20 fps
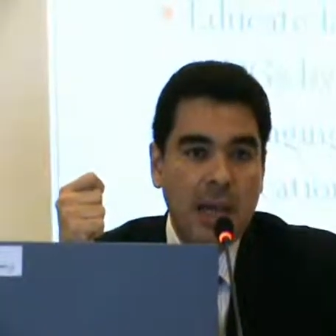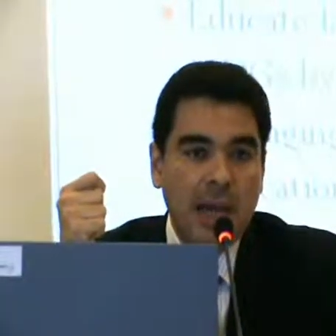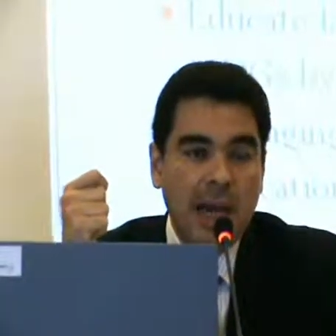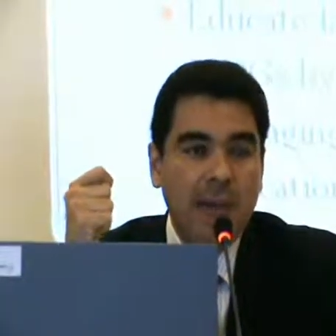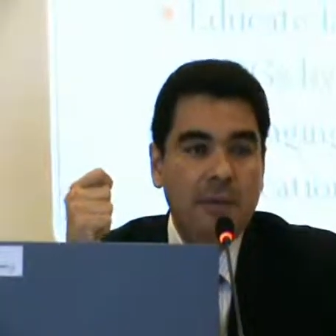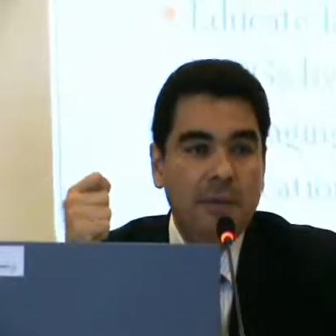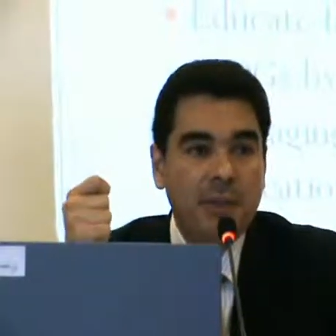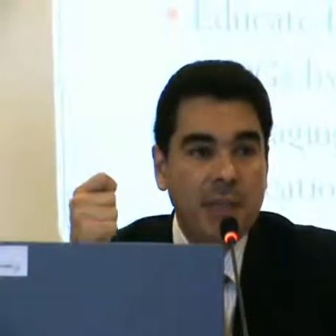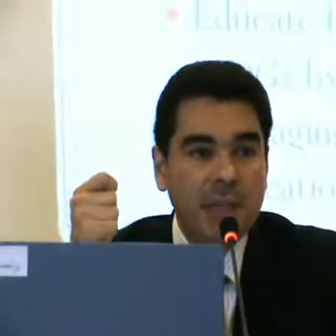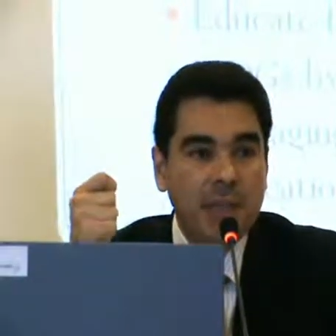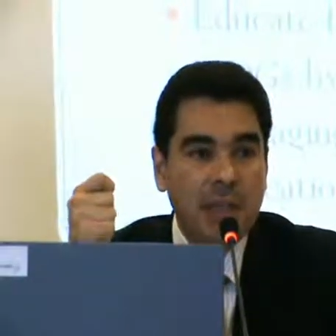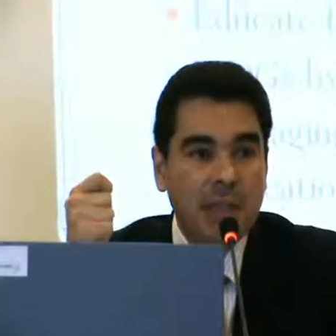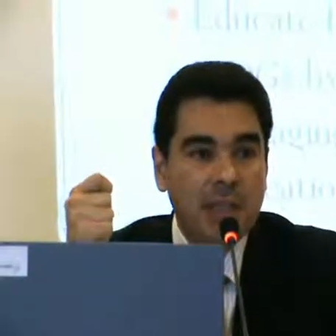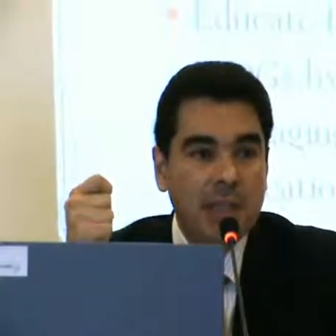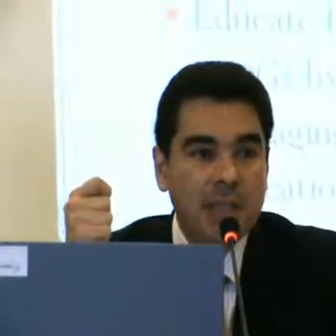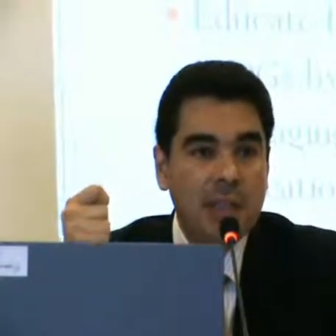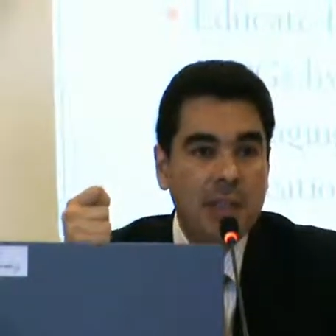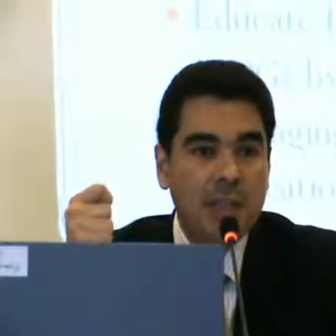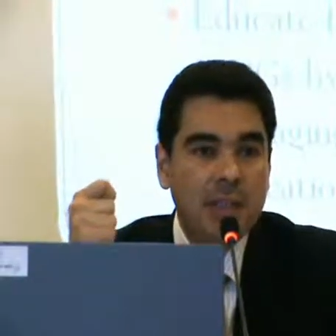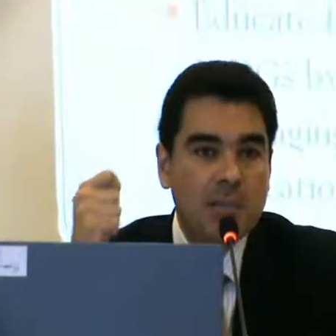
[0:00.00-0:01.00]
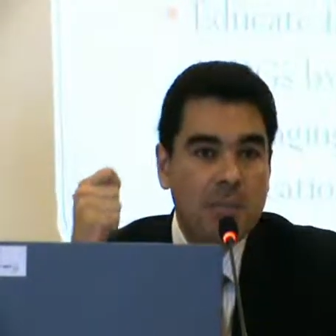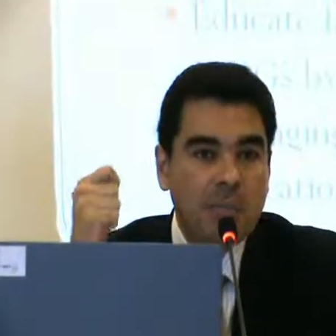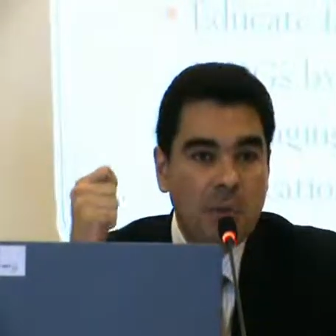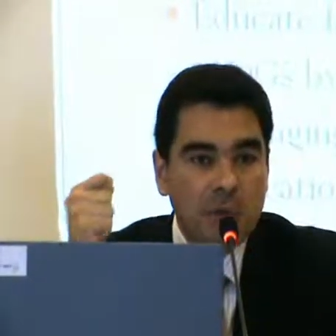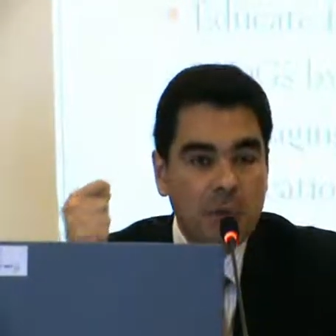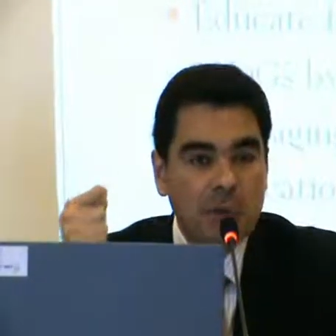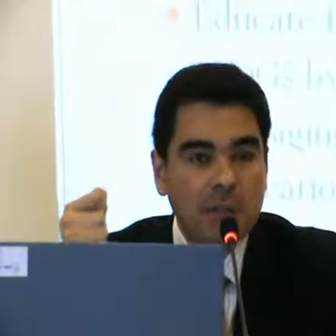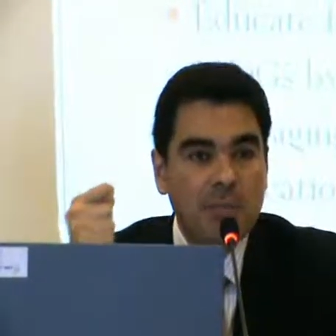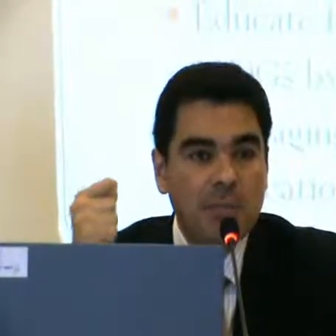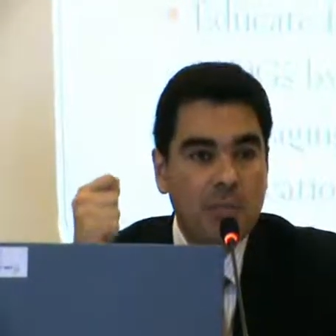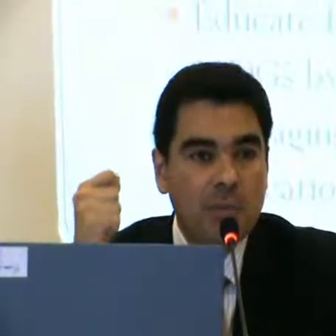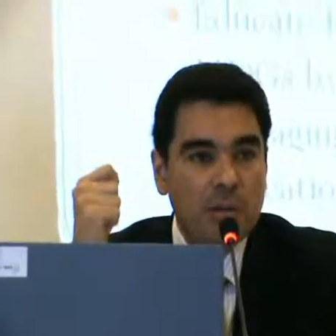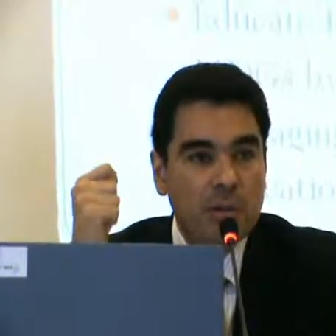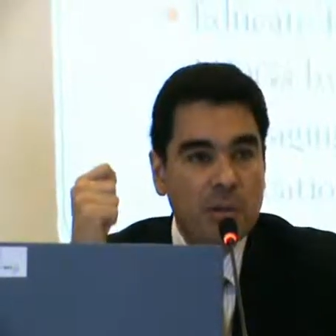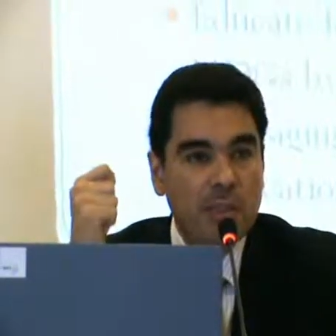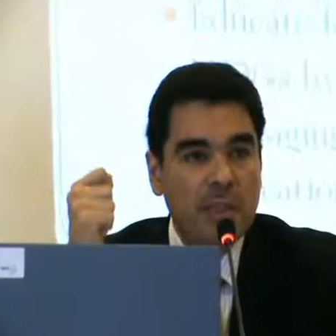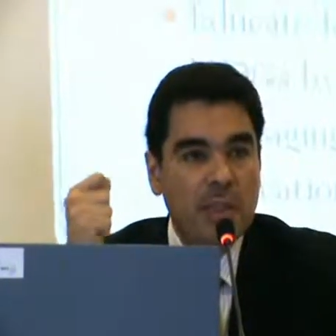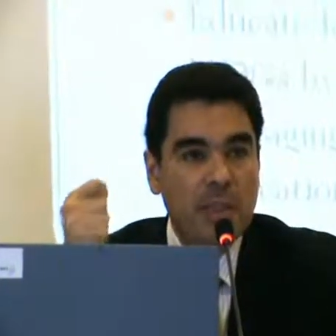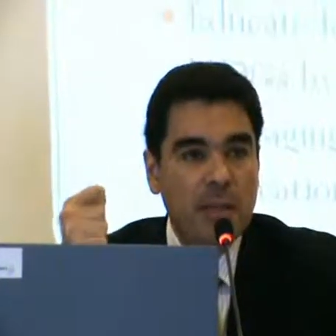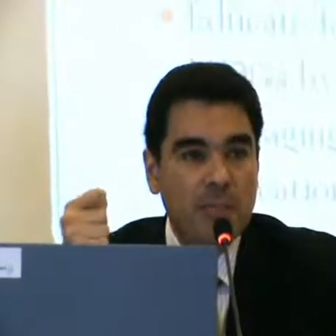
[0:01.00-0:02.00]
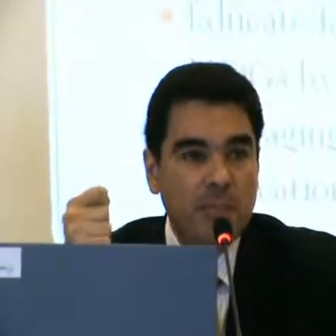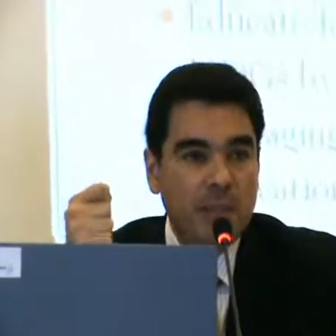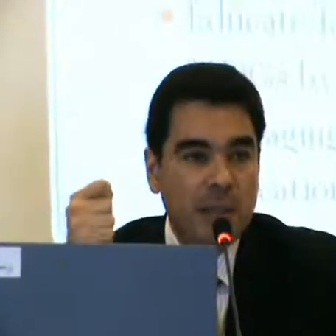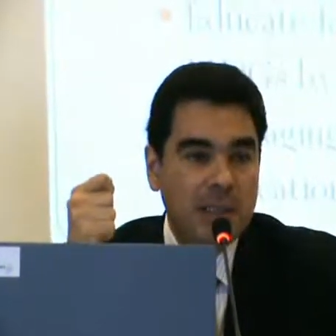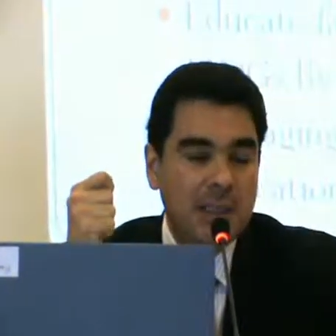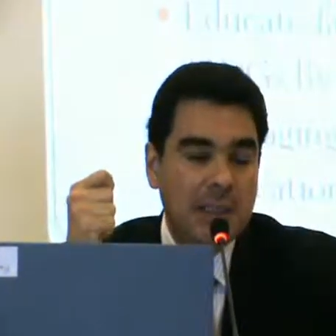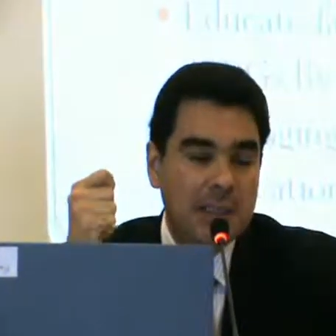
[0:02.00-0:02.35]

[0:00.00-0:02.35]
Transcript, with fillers: After all, the most important impact